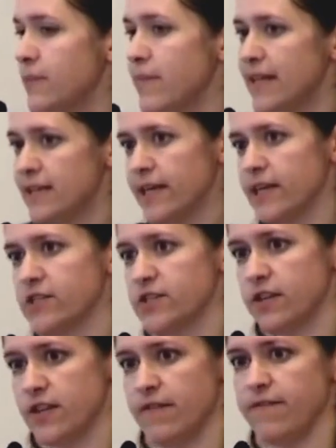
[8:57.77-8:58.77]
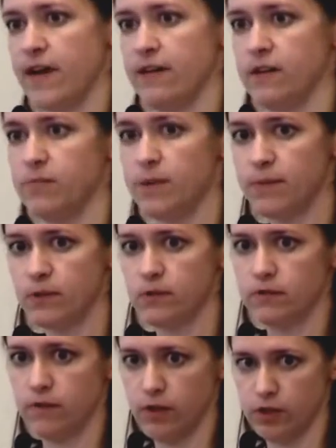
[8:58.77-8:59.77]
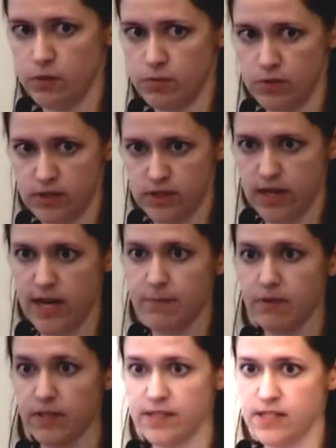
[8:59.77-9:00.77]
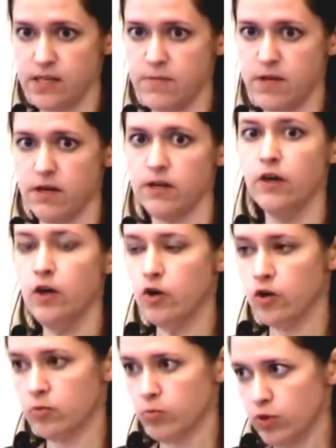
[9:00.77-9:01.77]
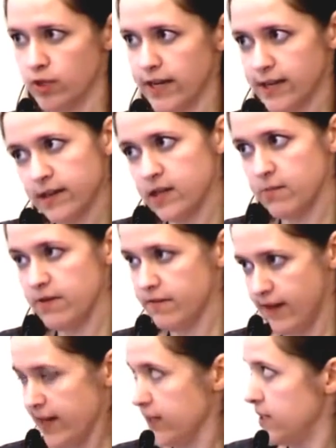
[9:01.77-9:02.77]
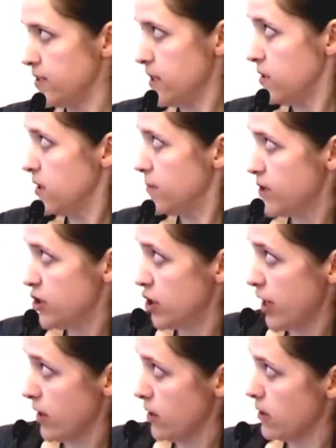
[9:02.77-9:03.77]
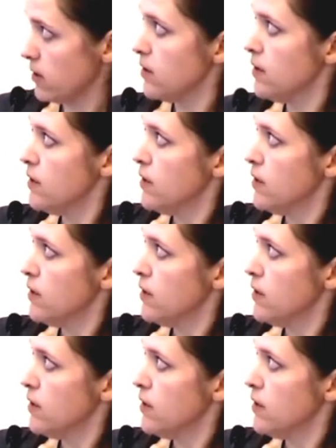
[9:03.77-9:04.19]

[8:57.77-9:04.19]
the main linkage that they found is people who are vulnerable to hypoglycemia or more likely to be violent, end up in jail,